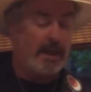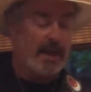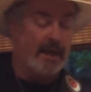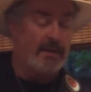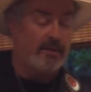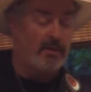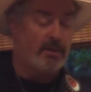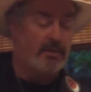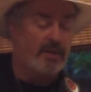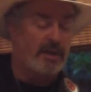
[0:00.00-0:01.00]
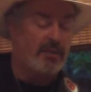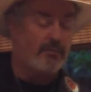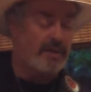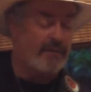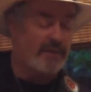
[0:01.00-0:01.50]
And take your
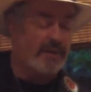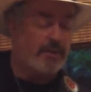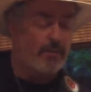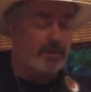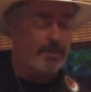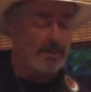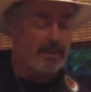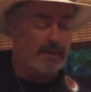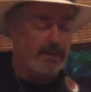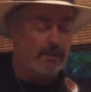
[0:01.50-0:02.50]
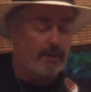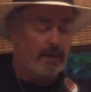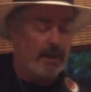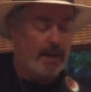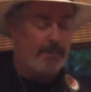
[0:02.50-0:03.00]
ring finger or your pinky
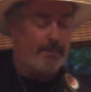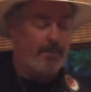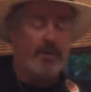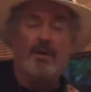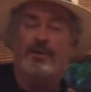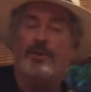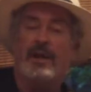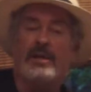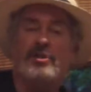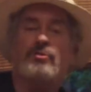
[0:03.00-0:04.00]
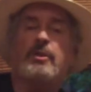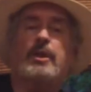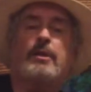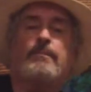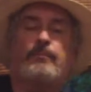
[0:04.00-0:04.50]
and put it on your A string